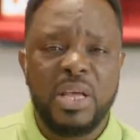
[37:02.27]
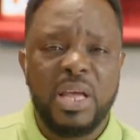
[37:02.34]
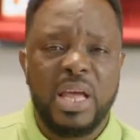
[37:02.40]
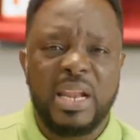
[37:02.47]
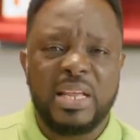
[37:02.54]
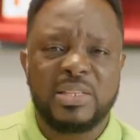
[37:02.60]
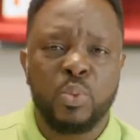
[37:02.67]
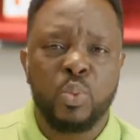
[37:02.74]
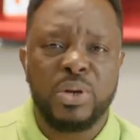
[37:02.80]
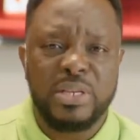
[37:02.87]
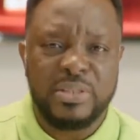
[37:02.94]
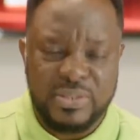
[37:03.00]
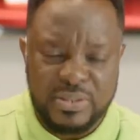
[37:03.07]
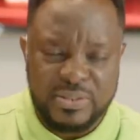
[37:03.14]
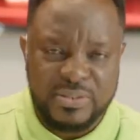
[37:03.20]
And I said, what
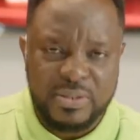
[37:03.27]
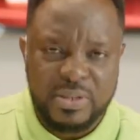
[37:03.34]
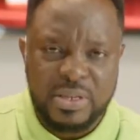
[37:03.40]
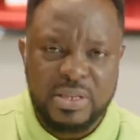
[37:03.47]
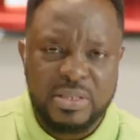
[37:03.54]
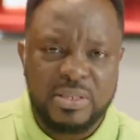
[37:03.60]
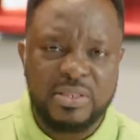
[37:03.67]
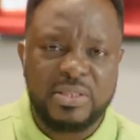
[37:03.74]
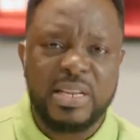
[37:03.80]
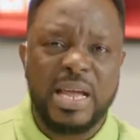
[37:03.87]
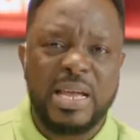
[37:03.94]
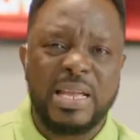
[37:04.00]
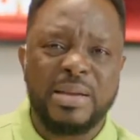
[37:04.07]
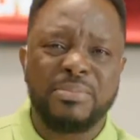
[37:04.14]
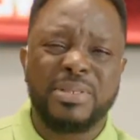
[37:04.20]
is it? She said,
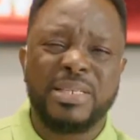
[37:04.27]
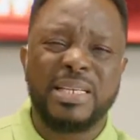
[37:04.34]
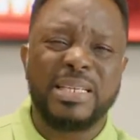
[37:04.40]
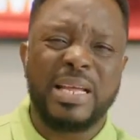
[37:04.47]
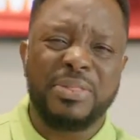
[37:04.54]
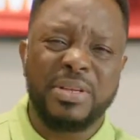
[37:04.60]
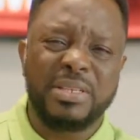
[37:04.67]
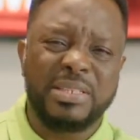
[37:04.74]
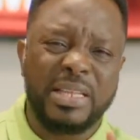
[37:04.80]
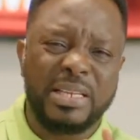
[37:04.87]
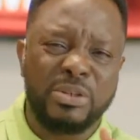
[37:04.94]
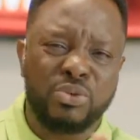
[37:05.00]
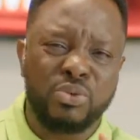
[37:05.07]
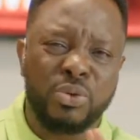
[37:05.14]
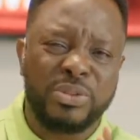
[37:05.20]
I think
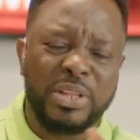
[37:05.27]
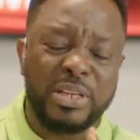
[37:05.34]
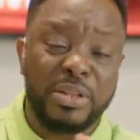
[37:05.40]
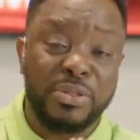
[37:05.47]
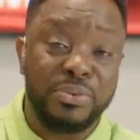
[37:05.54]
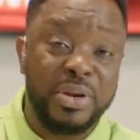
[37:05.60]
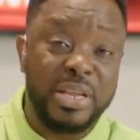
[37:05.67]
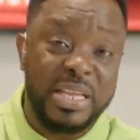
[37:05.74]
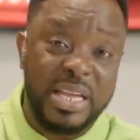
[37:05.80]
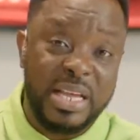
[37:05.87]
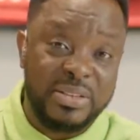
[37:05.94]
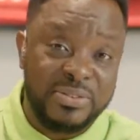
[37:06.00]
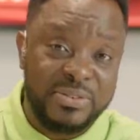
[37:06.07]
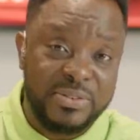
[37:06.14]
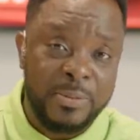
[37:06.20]
32 or 33
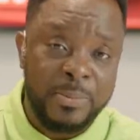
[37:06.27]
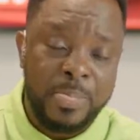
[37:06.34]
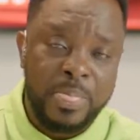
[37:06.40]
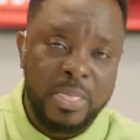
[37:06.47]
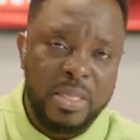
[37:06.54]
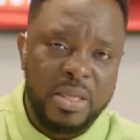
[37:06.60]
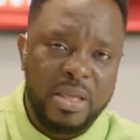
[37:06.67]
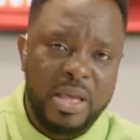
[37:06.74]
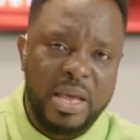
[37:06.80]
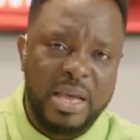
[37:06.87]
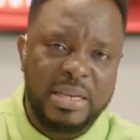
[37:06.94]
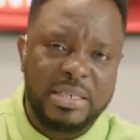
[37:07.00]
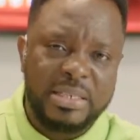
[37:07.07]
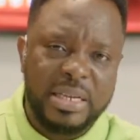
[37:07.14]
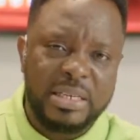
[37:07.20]
years.
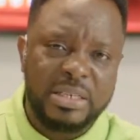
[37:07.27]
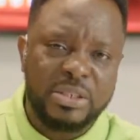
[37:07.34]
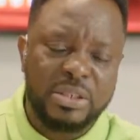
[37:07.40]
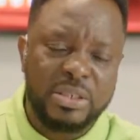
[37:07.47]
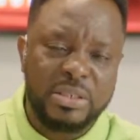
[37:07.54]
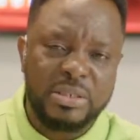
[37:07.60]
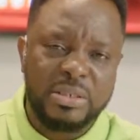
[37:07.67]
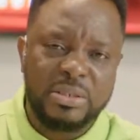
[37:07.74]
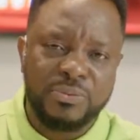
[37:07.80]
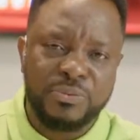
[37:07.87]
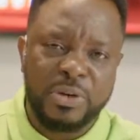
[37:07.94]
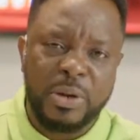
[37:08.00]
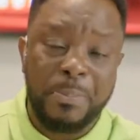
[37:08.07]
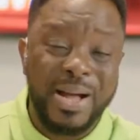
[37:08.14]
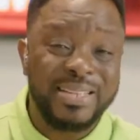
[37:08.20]
And then for
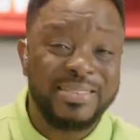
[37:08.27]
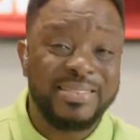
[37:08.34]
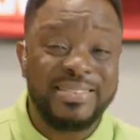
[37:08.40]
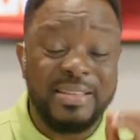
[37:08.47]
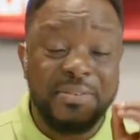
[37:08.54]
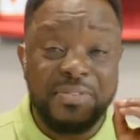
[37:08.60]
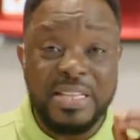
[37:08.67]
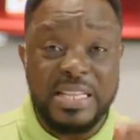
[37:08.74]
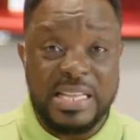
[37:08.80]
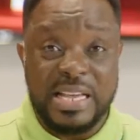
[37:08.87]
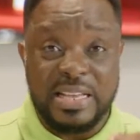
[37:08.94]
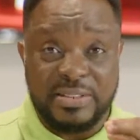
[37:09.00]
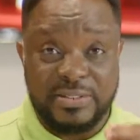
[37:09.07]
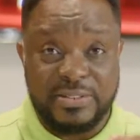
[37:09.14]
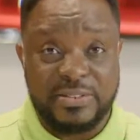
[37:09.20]
the past 7
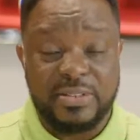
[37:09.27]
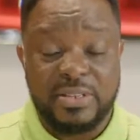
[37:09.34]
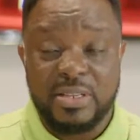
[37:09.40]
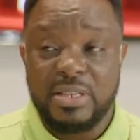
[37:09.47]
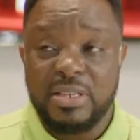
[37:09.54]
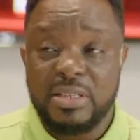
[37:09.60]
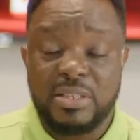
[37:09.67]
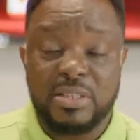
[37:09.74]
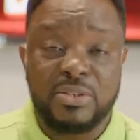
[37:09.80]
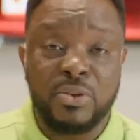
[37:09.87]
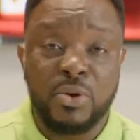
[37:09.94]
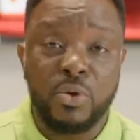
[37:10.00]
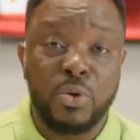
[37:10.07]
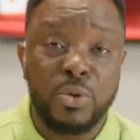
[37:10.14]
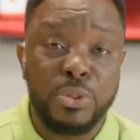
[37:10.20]
years, she's not
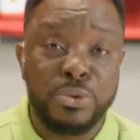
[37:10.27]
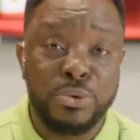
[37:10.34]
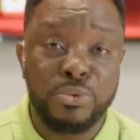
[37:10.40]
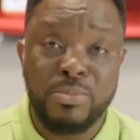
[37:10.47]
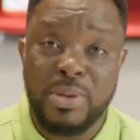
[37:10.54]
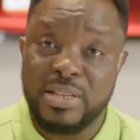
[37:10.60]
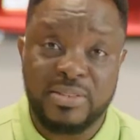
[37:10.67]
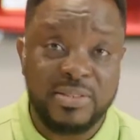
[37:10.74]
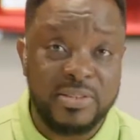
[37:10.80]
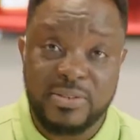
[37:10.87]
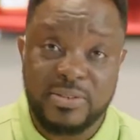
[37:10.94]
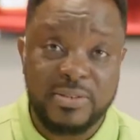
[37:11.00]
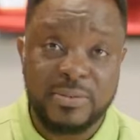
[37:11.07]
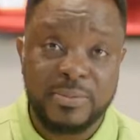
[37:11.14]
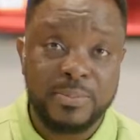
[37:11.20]
going through menses.